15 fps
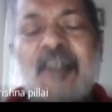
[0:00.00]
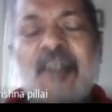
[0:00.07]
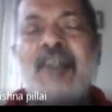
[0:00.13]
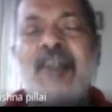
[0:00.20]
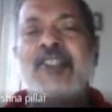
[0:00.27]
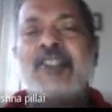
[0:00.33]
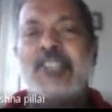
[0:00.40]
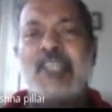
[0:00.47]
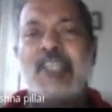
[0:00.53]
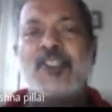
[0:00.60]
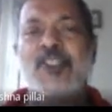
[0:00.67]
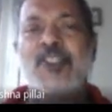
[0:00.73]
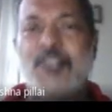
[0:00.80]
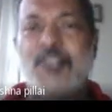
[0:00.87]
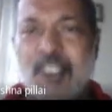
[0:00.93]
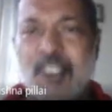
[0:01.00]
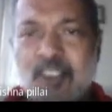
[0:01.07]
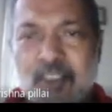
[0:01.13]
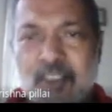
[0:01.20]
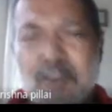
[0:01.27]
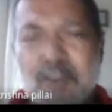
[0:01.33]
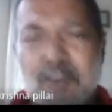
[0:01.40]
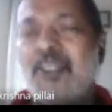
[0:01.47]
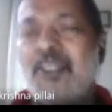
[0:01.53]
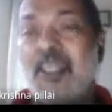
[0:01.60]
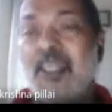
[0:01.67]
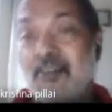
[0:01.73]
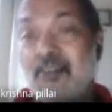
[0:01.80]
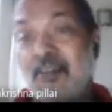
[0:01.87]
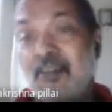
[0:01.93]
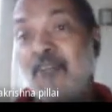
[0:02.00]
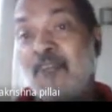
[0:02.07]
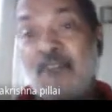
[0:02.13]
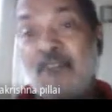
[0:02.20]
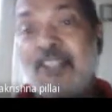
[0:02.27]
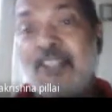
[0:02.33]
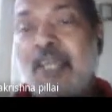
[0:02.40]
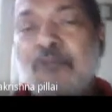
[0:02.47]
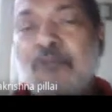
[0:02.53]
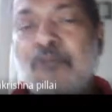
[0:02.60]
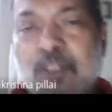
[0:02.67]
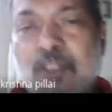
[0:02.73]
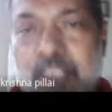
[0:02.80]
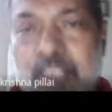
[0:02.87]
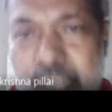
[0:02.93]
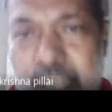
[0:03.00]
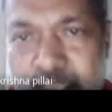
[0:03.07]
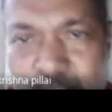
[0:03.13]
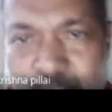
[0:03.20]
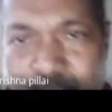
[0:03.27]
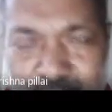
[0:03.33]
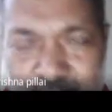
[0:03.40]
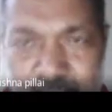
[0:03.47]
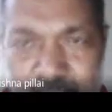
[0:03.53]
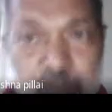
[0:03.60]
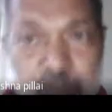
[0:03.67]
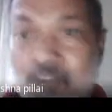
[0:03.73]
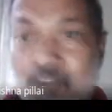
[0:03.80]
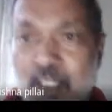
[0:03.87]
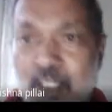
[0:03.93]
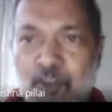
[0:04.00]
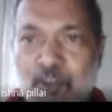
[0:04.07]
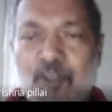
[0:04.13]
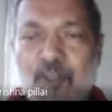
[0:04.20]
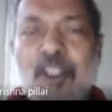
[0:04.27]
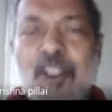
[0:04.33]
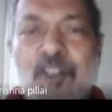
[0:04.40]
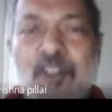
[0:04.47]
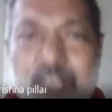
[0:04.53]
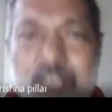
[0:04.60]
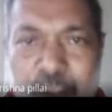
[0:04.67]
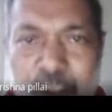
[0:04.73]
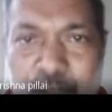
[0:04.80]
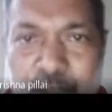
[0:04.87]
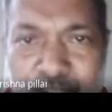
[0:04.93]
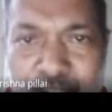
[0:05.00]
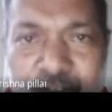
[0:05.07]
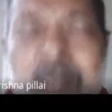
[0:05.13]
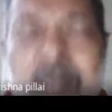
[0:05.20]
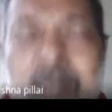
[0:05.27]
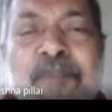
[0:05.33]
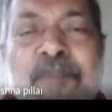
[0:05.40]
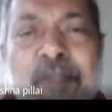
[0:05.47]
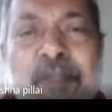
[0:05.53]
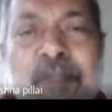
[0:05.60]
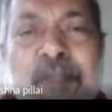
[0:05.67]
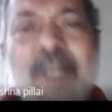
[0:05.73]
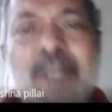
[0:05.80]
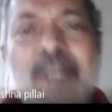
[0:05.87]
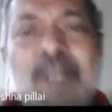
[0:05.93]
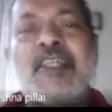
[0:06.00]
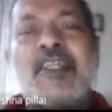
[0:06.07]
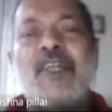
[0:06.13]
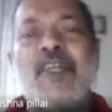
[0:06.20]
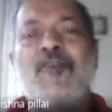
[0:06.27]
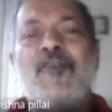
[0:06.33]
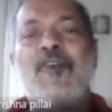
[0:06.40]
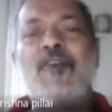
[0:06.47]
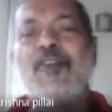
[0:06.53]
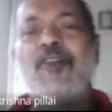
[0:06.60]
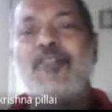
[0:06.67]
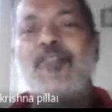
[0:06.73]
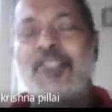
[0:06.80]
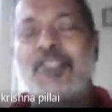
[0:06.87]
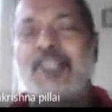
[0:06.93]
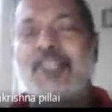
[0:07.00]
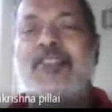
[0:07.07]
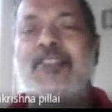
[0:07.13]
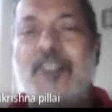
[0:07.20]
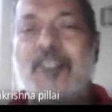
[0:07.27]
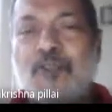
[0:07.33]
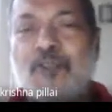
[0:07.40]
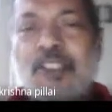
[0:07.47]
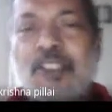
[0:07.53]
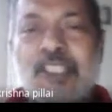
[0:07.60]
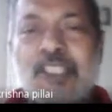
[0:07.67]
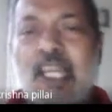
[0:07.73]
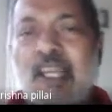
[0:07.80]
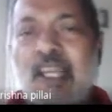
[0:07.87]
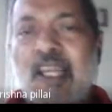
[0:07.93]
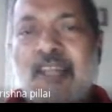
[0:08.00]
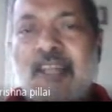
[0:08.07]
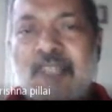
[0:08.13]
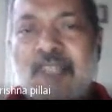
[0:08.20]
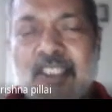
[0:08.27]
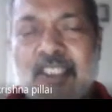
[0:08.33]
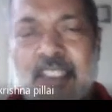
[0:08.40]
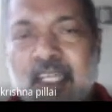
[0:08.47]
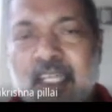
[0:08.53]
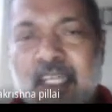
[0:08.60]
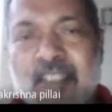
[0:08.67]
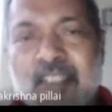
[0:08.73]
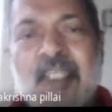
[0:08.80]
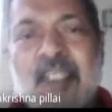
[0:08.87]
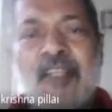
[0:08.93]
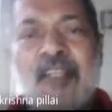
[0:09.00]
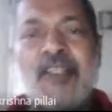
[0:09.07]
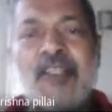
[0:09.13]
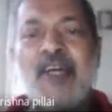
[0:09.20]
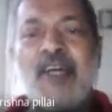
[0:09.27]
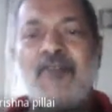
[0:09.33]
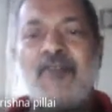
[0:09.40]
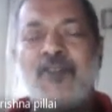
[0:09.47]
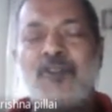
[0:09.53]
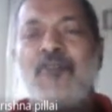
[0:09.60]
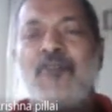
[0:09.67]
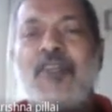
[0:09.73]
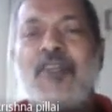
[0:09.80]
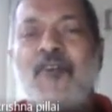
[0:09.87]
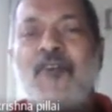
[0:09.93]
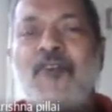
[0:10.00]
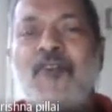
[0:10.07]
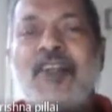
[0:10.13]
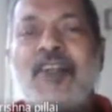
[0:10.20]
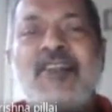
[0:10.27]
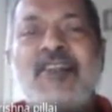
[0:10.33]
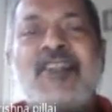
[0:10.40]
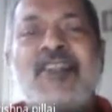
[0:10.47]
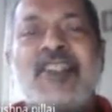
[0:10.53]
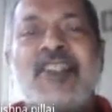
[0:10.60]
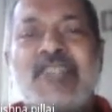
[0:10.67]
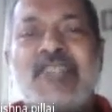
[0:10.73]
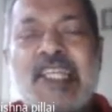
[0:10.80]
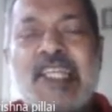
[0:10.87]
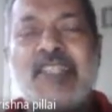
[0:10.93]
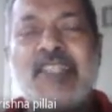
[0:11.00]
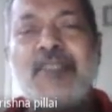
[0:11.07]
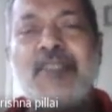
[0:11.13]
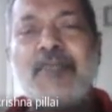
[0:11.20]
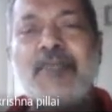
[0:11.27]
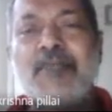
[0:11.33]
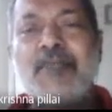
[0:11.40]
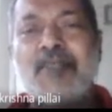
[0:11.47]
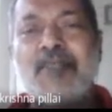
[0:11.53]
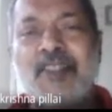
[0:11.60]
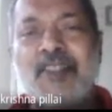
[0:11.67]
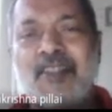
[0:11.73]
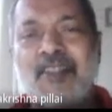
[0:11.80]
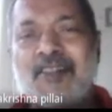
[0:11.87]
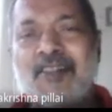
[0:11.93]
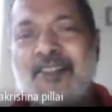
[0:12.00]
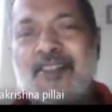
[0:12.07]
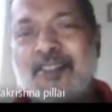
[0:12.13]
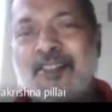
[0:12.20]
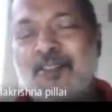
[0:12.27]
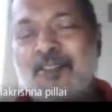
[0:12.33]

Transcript: crystalline structure, because there are different types of crystalline structures. So we are not going into crystallography, But if you look into the structure, the unit cell and things like that, they are so very often silicon germanium are